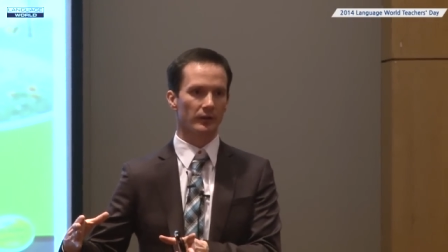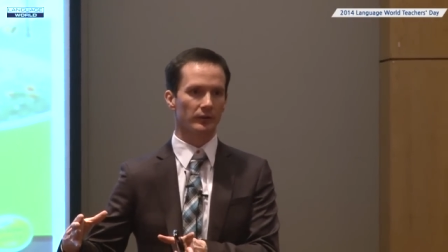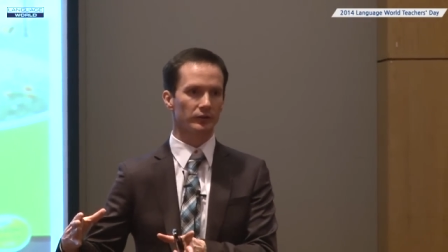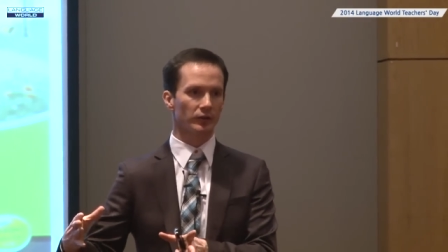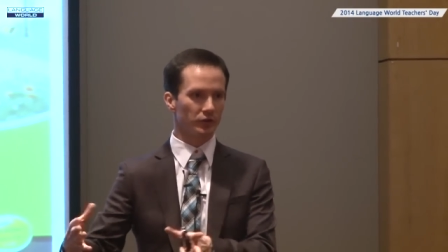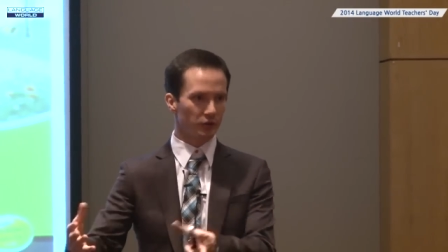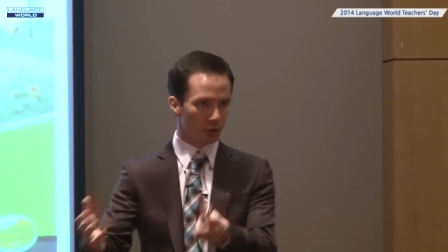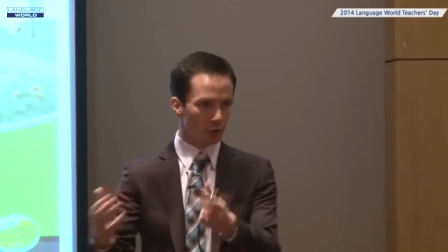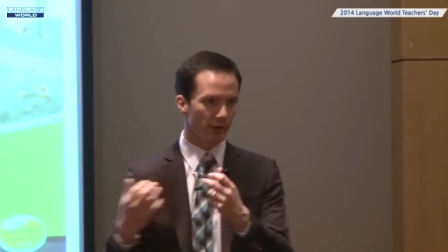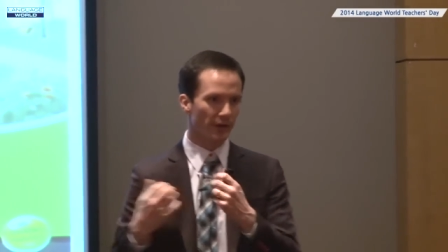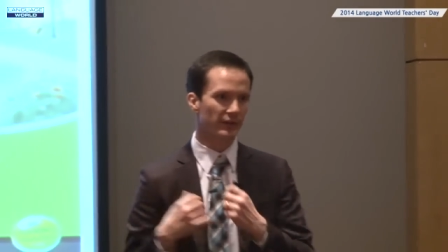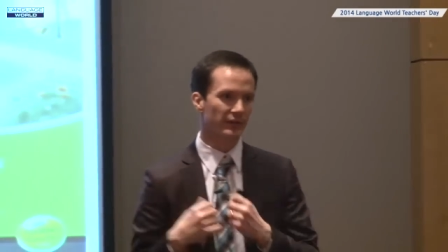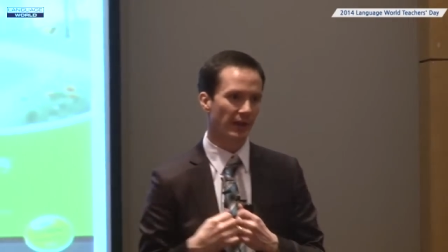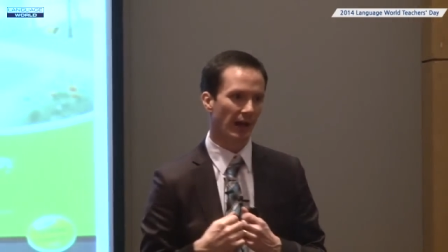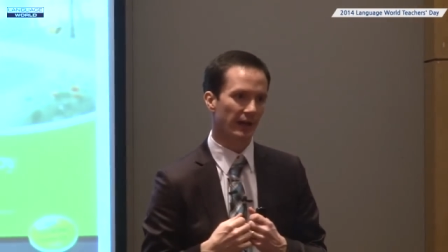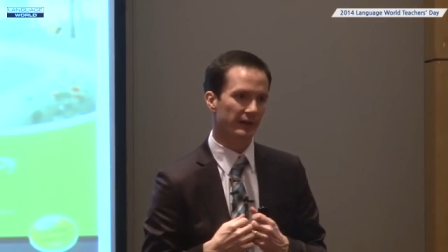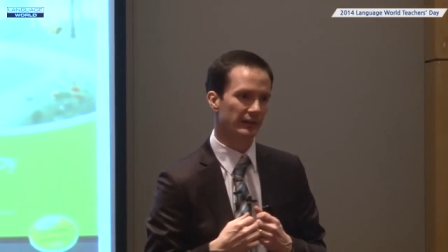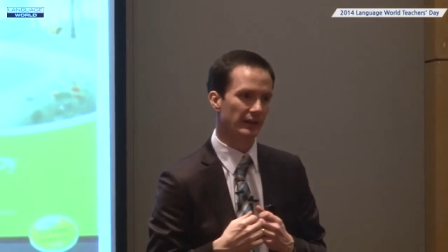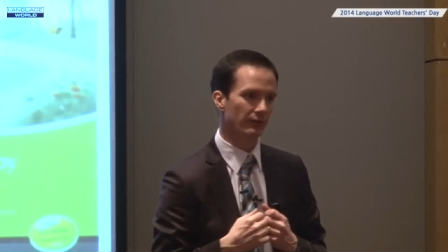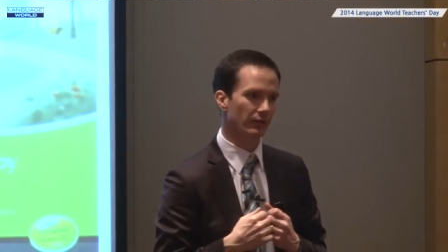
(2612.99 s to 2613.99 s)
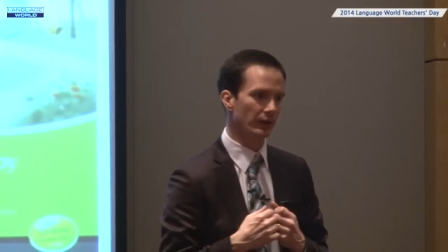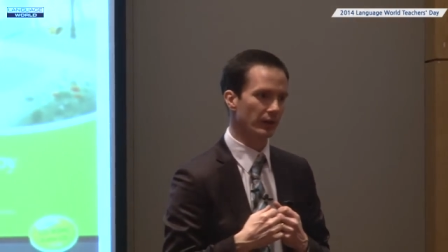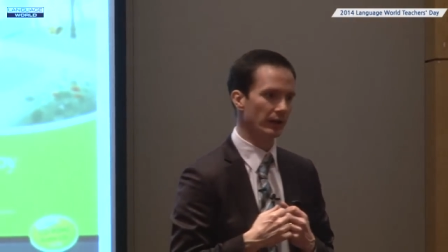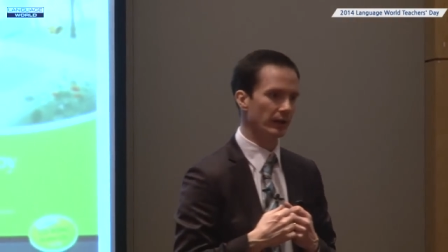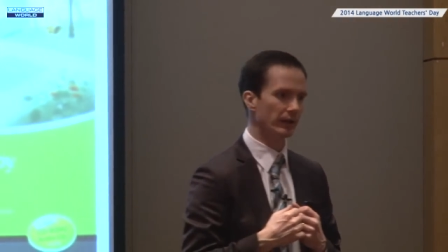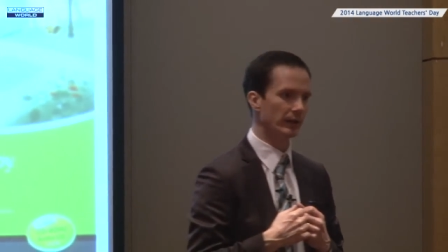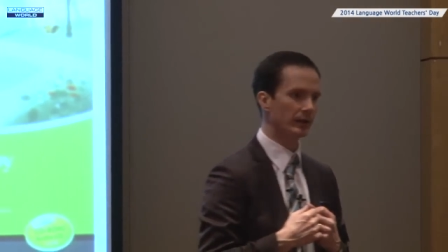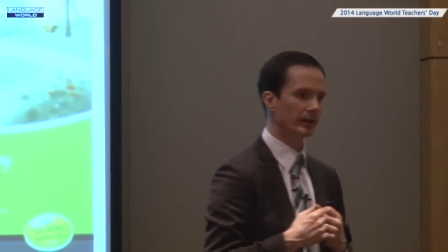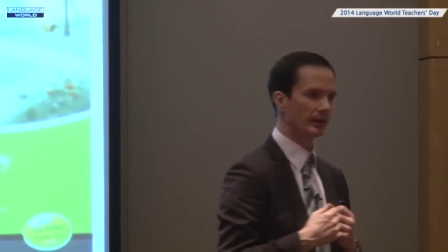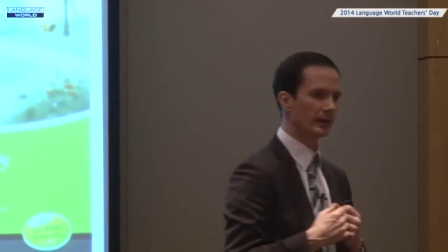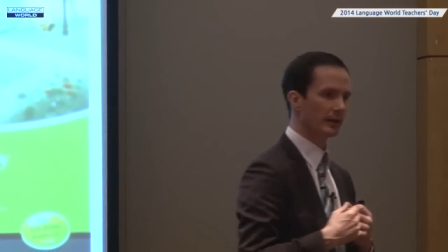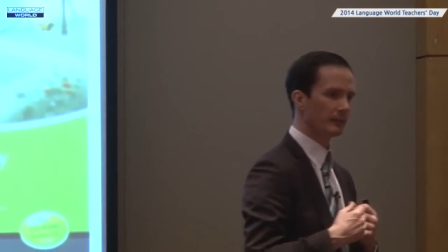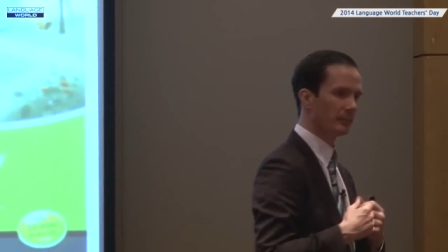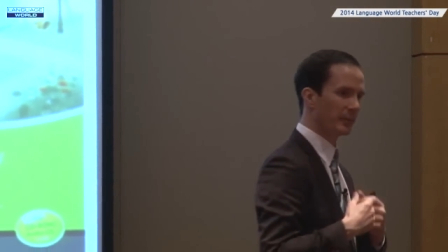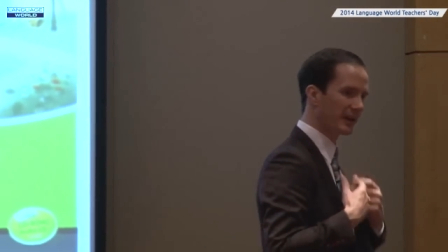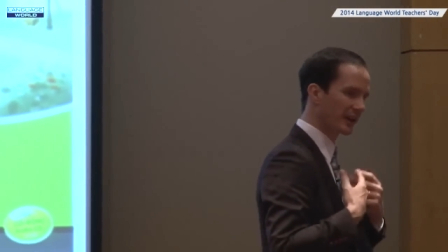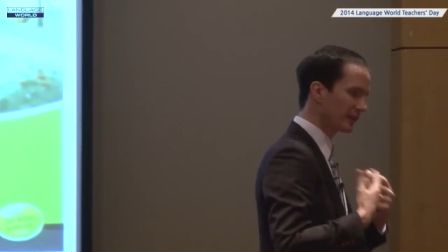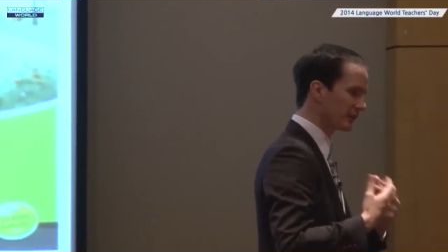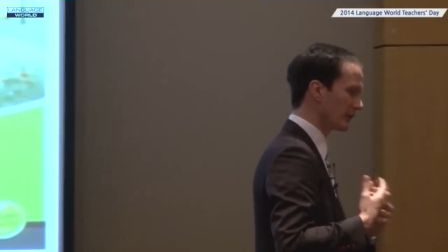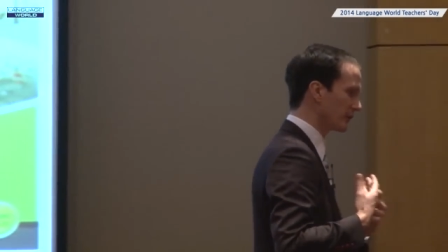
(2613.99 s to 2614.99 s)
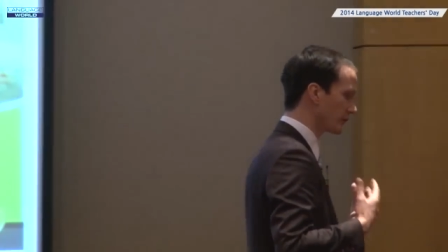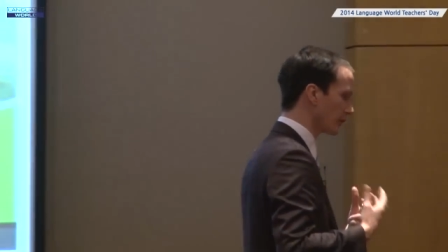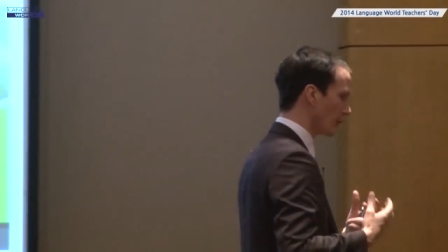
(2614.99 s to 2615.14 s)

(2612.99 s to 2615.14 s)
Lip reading: to do this activity because it's